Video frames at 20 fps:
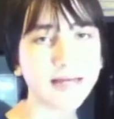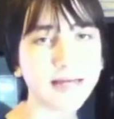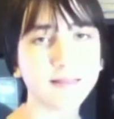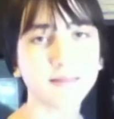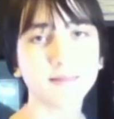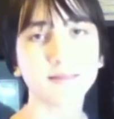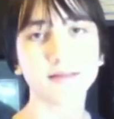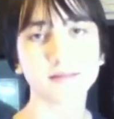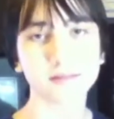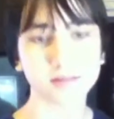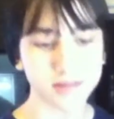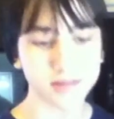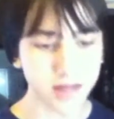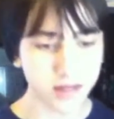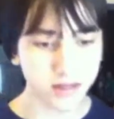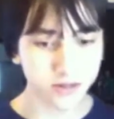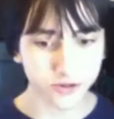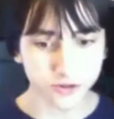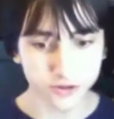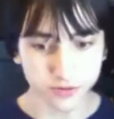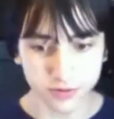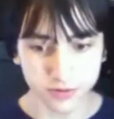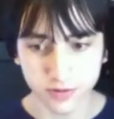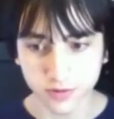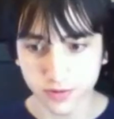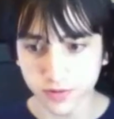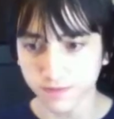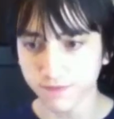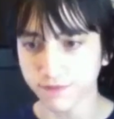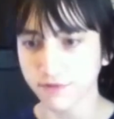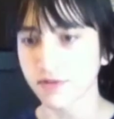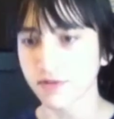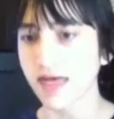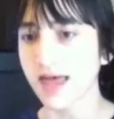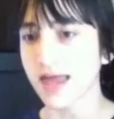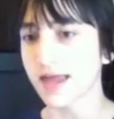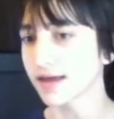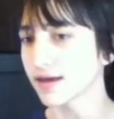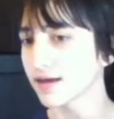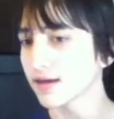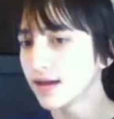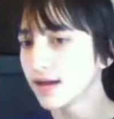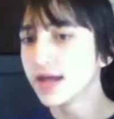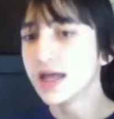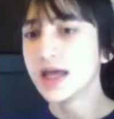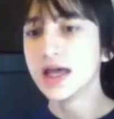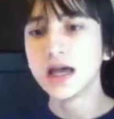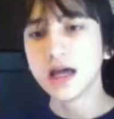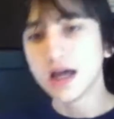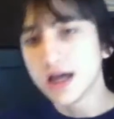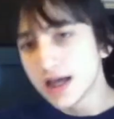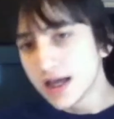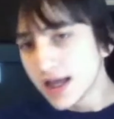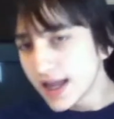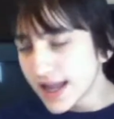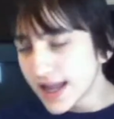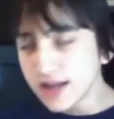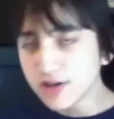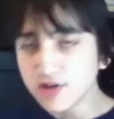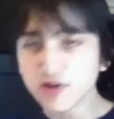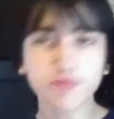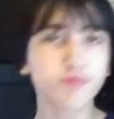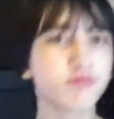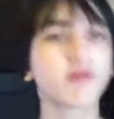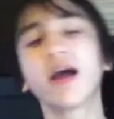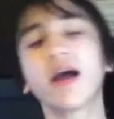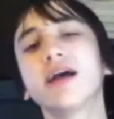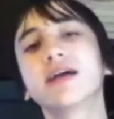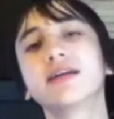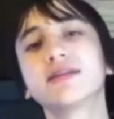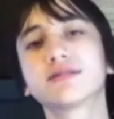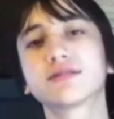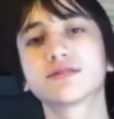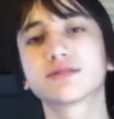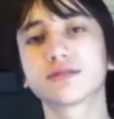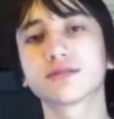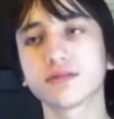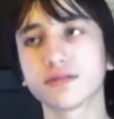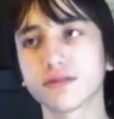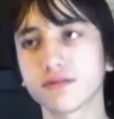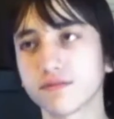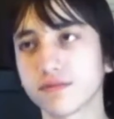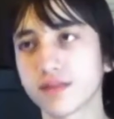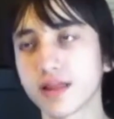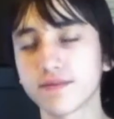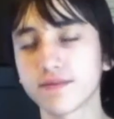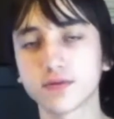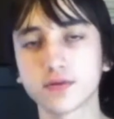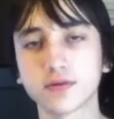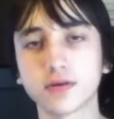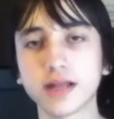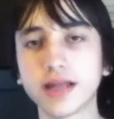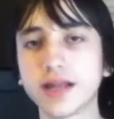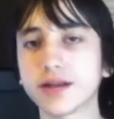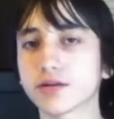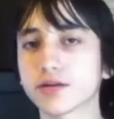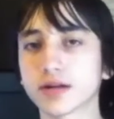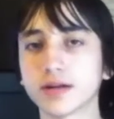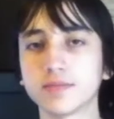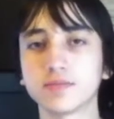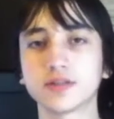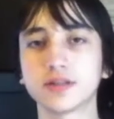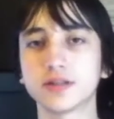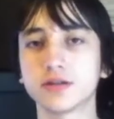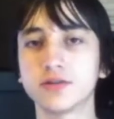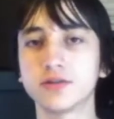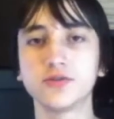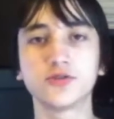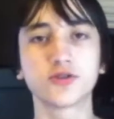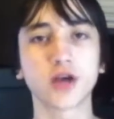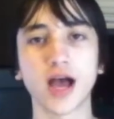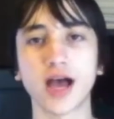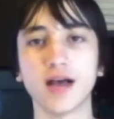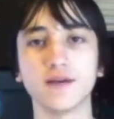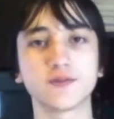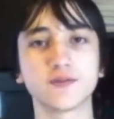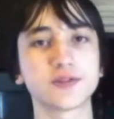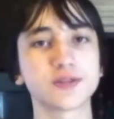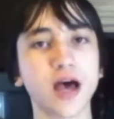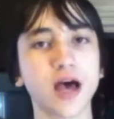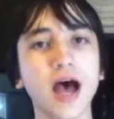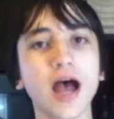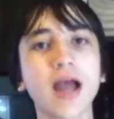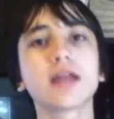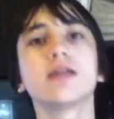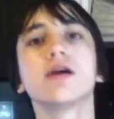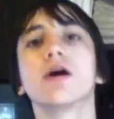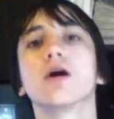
and this is not true for like enterprise level encrypted drives, I